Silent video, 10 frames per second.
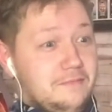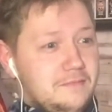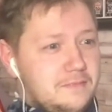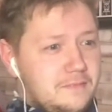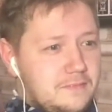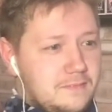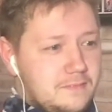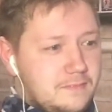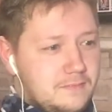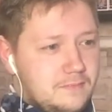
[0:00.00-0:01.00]
I'll
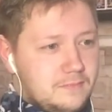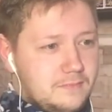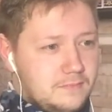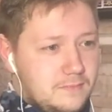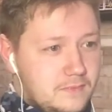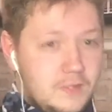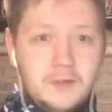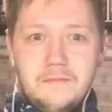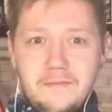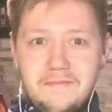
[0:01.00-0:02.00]
allow it.
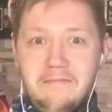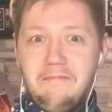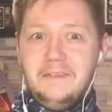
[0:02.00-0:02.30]
Really?